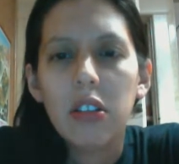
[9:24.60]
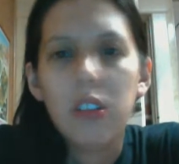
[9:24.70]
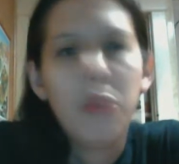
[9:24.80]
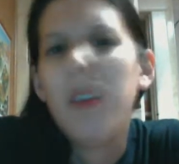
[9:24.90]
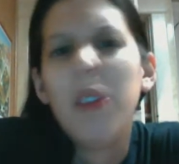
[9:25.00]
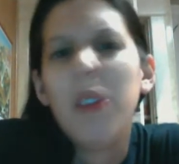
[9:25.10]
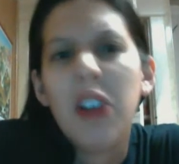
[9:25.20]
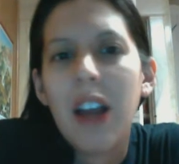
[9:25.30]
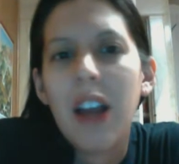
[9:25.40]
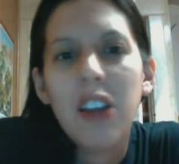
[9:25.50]
you
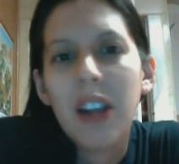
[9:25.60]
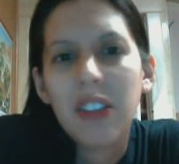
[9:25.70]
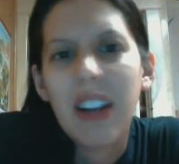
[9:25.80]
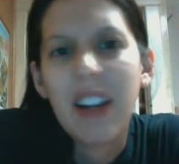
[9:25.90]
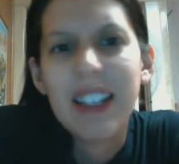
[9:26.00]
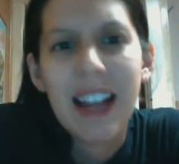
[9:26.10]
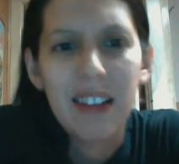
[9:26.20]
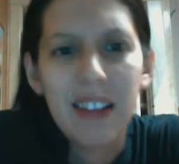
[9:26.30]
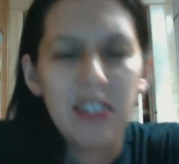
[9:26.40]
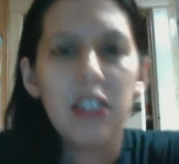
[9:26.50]
don't have to write it
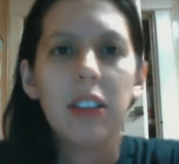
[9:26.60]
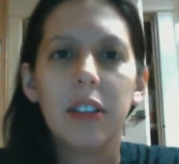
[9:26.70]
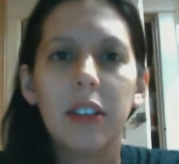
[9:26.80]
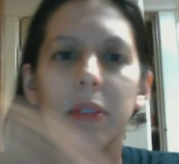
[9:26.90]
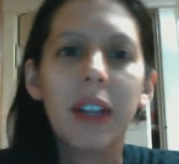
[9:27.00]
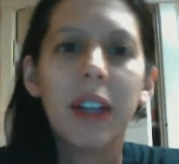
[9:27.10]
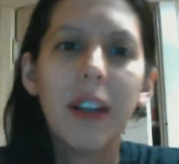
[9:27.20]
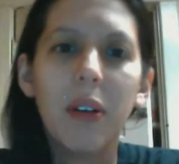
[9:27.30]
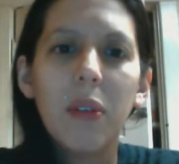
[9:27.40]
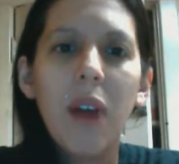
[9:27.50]
down. Like
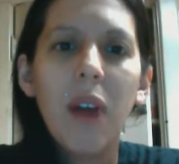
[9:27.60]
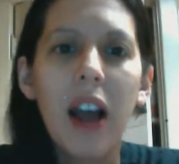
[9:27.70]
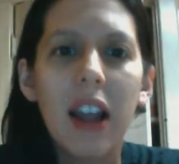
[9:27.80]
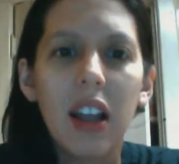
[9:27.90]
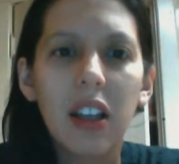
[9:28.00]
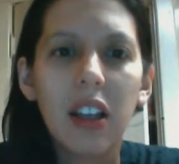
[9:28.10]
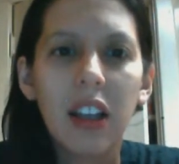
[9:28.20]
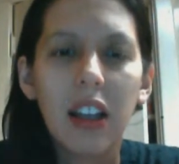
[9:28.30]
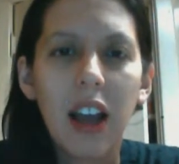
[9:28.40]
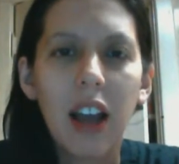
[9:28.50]
why?
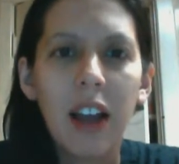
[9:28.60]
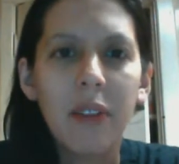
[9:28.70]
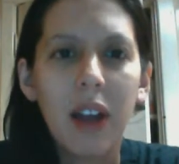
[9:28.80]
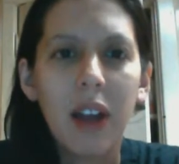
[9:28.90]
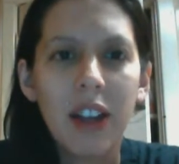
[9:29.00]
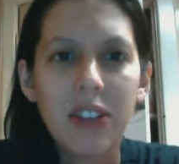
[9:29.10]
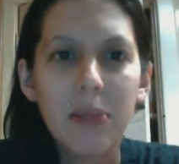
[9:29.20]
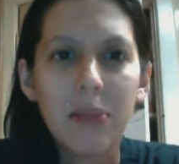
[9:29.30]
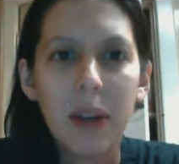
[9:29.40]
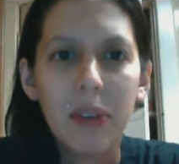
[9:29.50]
Like I should
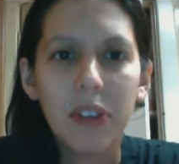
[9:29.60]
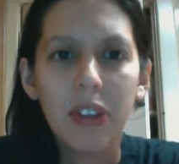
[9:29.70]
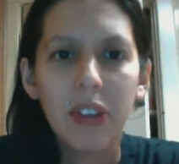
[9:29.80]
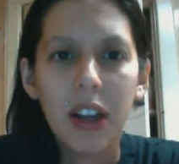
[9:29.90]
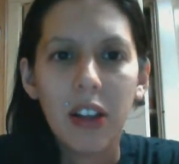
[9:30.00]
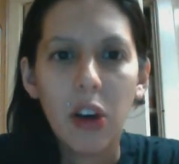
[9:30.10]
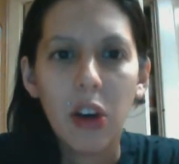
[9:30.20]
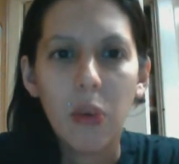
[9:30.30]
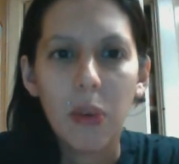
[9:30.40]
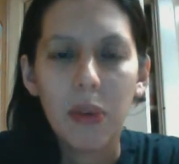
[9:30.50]
be able to know
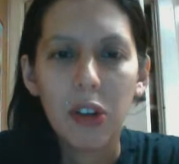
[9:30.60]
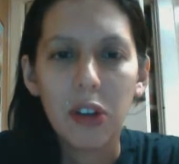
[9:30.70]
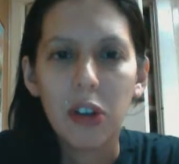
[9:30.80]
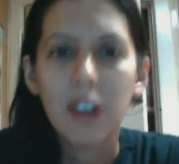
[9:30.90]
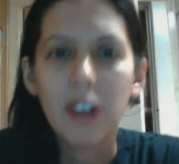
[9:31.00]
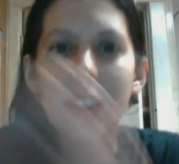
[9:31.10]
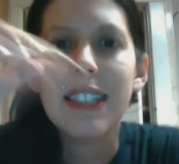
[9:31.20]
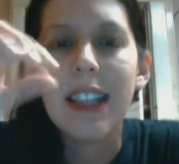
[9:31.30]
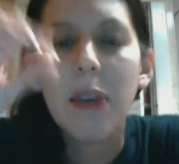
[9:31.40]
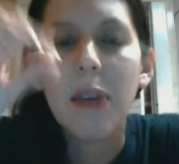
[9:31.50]
what we're doing because I
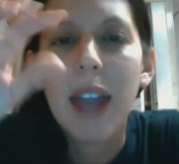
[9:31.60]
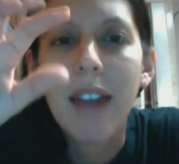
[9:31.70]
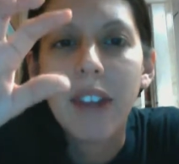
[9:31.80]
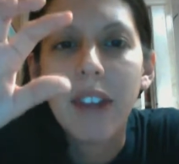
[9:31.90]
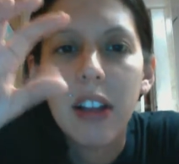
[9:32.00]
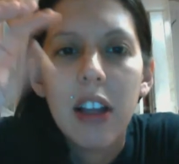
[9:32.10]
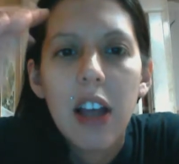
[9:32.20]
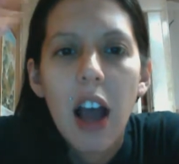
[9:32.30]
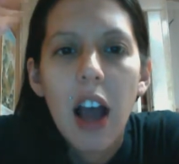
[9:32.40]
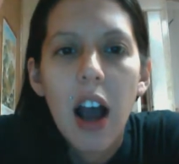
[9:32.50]
see that we have a
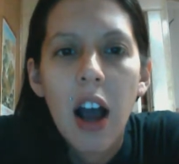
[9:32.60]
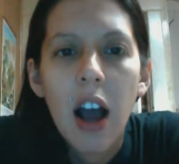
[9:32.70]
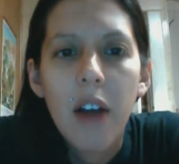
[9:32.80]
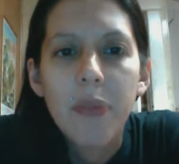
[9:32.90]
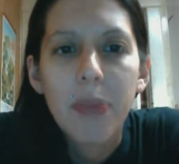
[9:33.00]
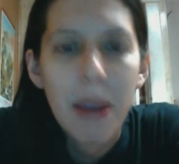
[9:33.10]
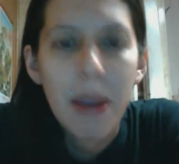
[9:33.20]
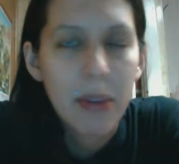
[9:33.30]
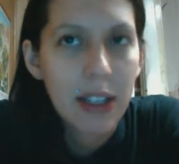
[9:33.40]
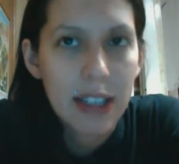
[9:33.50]

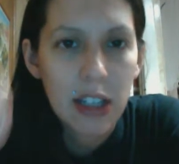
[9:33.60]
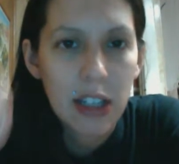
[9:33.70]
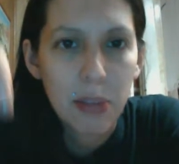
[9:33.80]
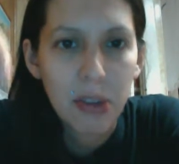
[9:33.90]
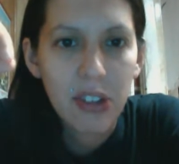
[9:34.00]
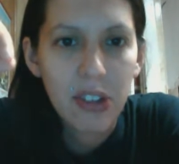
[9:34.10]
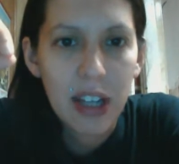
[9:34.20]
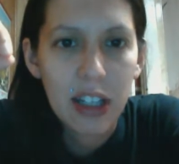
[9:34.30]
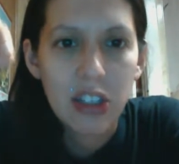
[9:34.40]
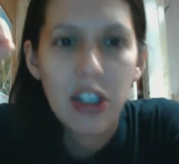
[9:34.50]
paper that says our
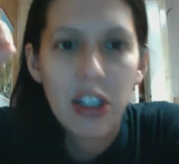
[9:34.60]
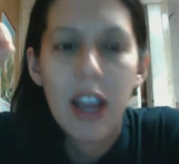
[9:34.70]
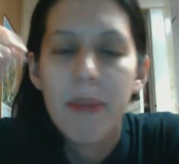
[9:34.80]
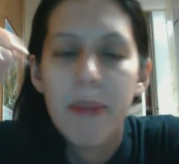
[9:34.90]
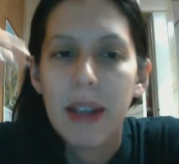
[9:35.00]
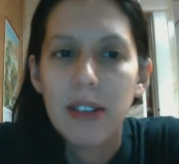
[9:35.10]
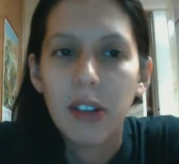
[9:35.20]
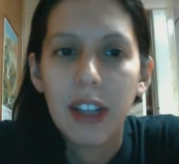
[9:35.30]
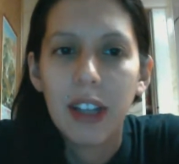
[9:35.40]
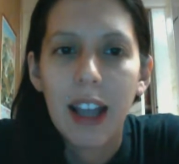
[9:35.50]
percentage based
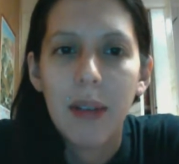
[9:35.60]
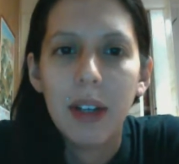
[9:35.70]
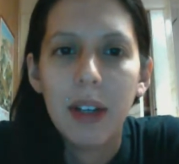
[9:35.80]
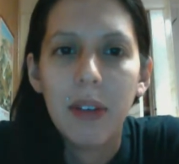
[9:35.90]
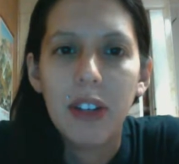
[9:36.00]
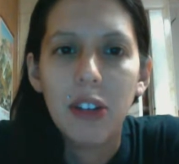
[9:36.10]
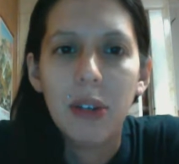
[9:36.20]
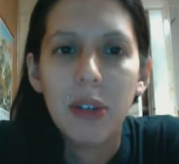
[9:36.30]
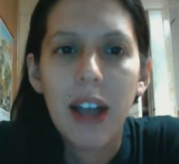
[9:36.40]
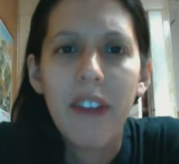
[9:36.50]
on like how many we do
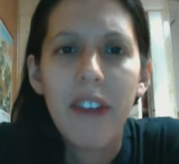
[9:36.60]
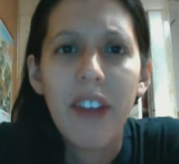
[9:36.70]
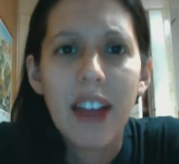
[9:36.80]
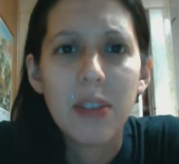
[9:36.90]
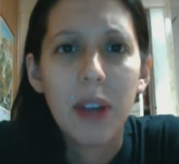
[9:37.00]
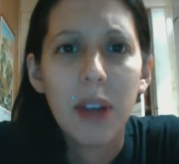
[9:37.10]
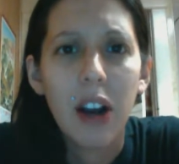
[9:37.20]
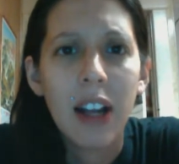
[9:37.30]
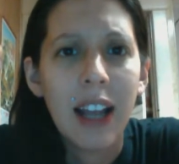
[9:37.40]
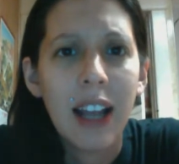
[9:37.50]
and how fast we are.
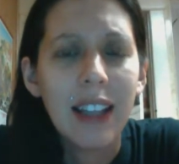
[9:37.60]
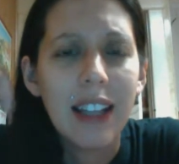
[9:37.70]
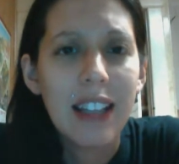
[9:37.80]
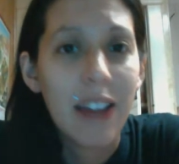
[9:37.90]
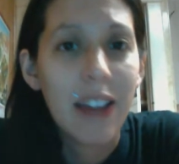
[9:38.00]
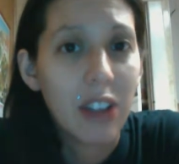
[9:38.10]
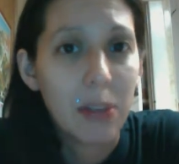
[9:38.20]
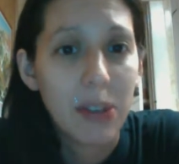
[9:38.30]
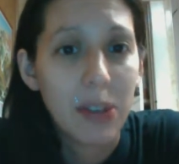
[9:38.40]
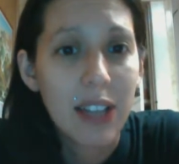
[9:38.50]
And I'd like to have a good
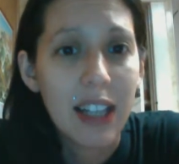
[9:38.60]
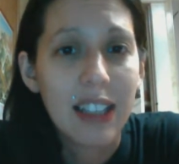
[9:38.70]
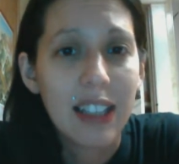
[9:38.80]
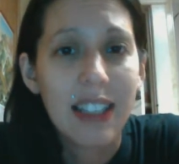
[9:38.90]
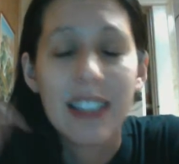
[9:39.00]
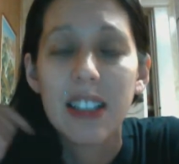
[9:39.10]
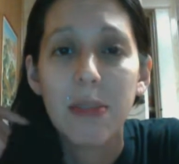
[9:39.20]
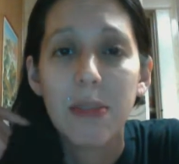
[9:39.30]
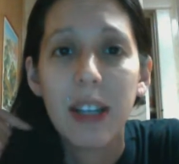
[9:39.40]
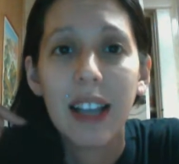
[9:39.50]
percentage. That's just
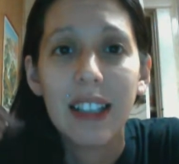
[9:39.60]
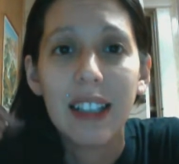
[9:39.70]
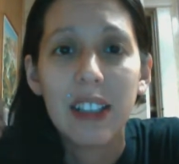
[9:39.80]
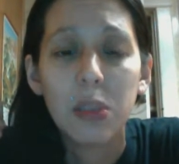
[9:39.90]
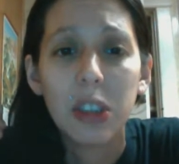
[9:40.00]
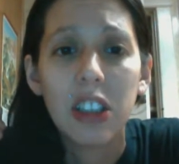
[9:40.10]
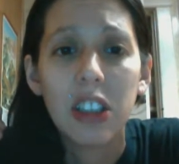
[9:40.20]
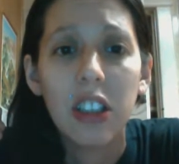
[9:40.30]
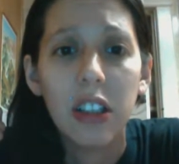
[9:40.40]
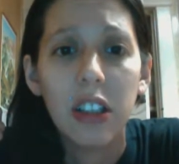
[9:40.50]
me. I like to work
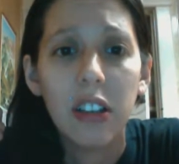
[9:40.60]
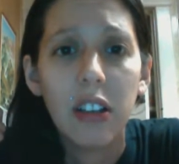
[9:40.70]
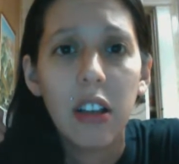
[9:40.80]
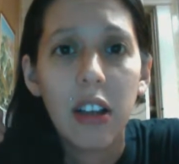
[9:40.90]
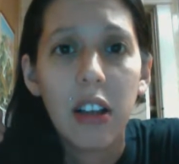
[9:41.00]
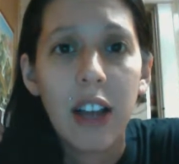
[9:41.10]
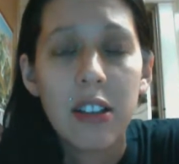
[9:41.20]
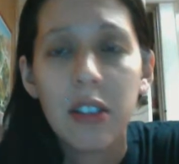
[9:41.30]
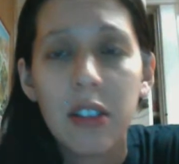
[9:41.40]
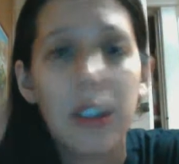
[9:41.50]
good. I do,
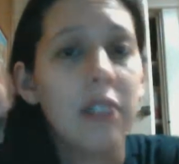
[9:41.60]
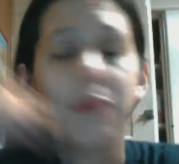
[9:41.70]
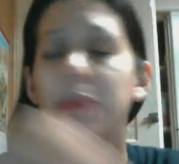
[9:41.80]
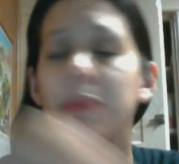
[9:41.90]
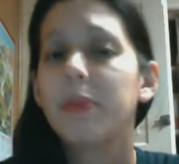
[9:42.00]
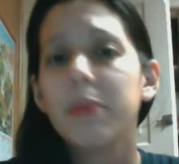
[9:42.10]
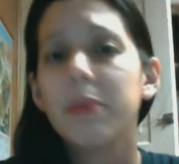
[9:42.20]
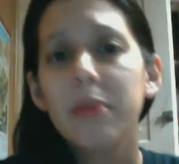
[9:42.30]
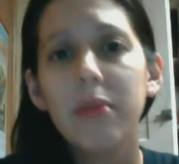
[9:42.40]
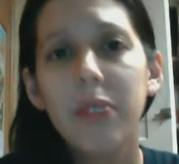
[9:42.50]
and
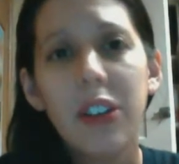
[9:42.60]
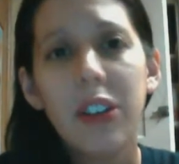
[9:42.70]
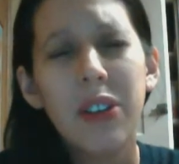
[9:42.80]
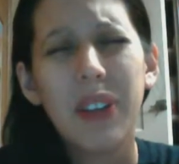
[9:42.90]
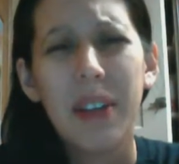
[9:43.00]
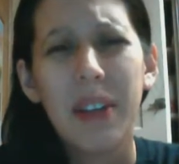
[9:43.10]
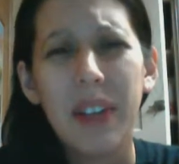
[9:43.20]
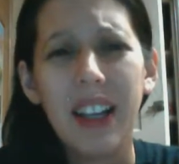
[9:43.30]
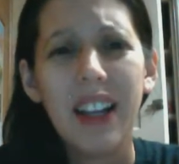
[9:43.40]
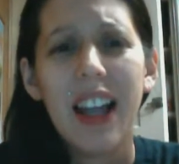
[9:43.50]
you know what I
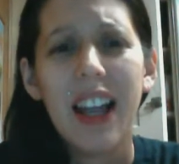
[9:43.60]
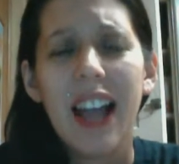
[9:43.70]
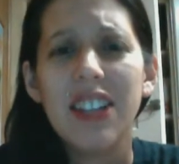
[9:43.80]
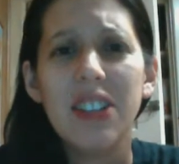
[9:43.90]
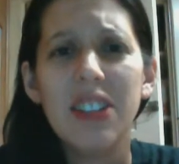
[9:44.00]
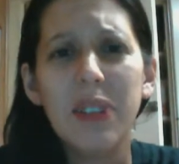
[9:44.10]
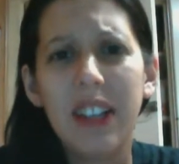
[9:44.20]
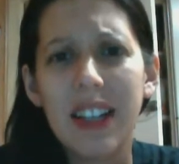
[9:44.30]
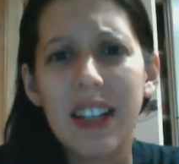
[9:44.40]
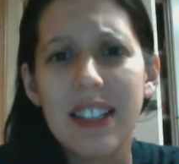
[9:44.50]
mean? And she wouldn't
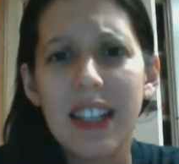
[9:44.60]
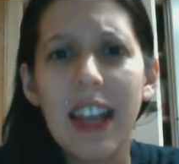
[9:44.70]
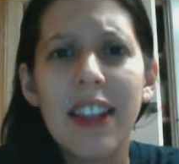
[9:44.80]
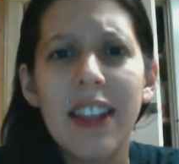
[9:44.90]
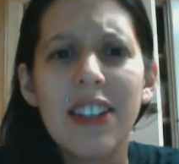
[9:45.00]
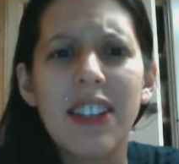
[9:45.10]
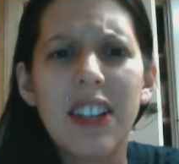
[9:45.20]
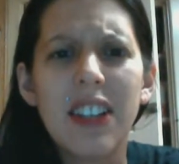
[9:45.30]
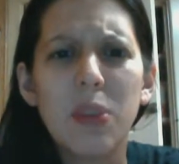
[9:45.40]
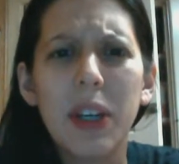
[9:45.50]
let us see. And then she
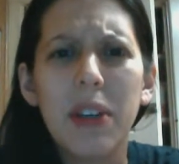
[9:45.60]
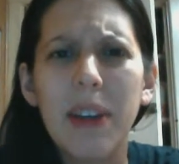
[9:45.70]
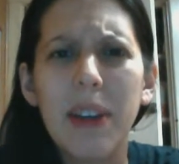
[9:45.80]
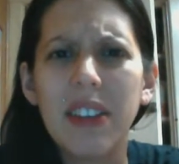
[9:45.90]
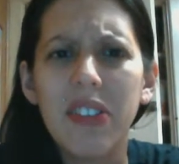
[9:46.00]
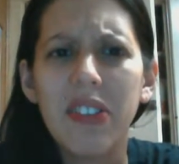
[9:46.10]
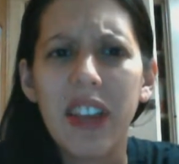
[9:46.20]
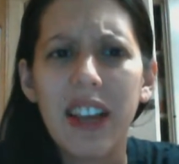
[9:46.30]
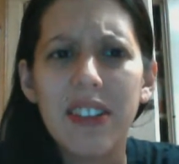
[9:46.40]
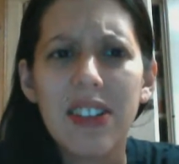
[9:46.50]
gets weird about the
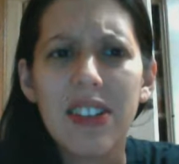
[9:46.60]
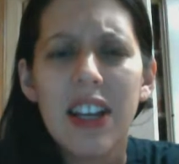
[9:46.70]
fans.